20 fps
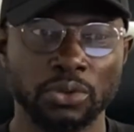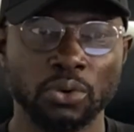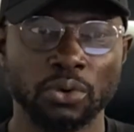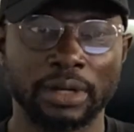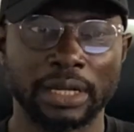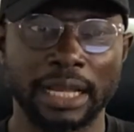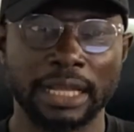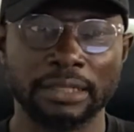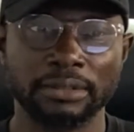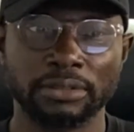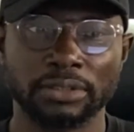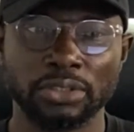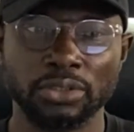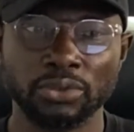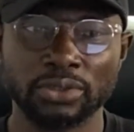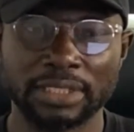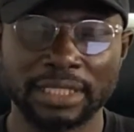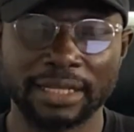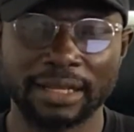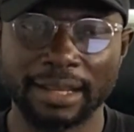You can
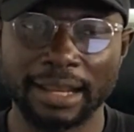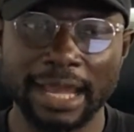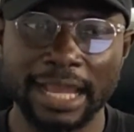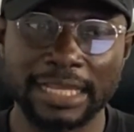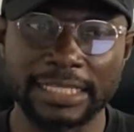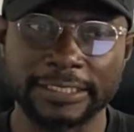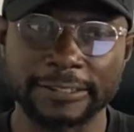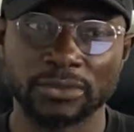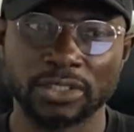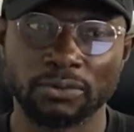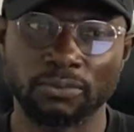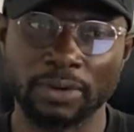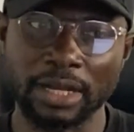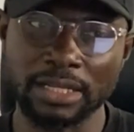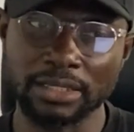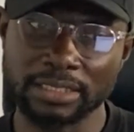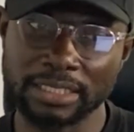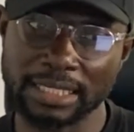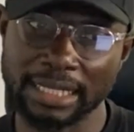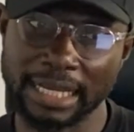utilize,
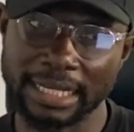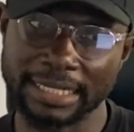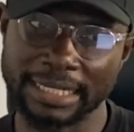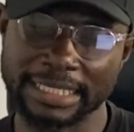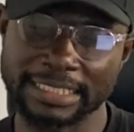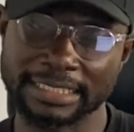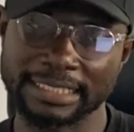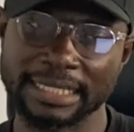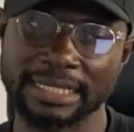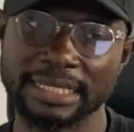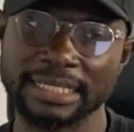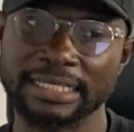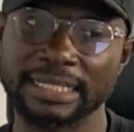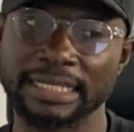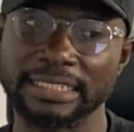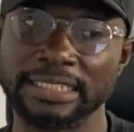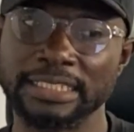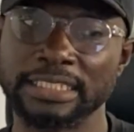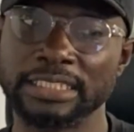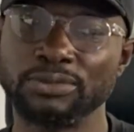when you see that there is tendency
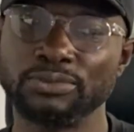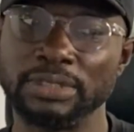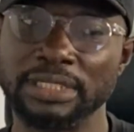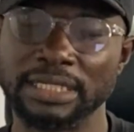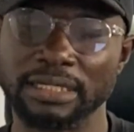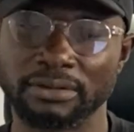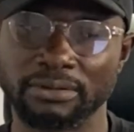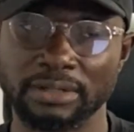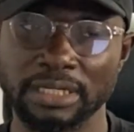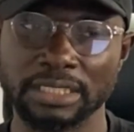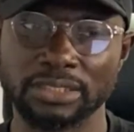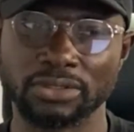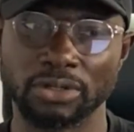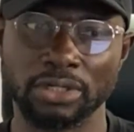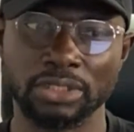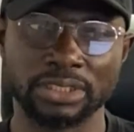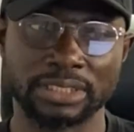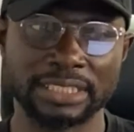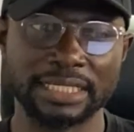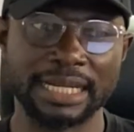that this thing will increase,
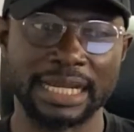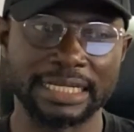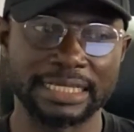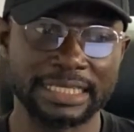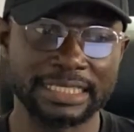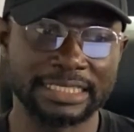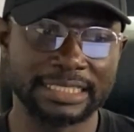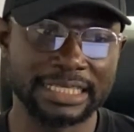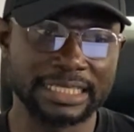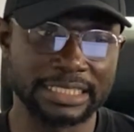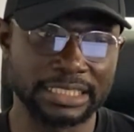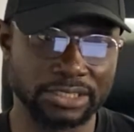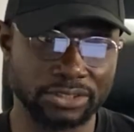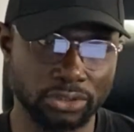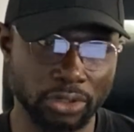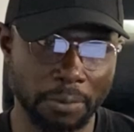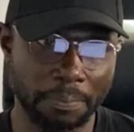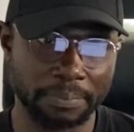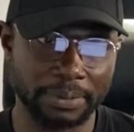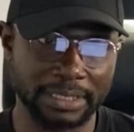or you see that this thing is
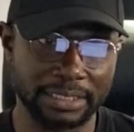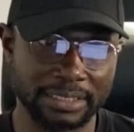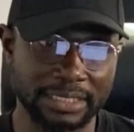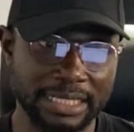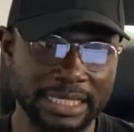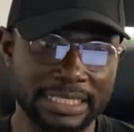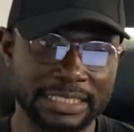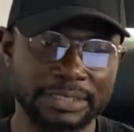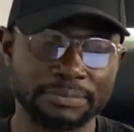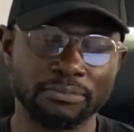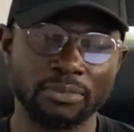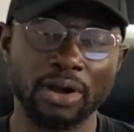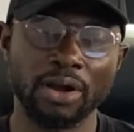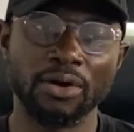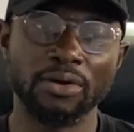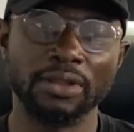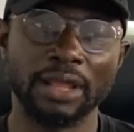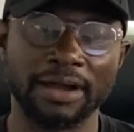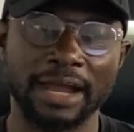dropping, it's more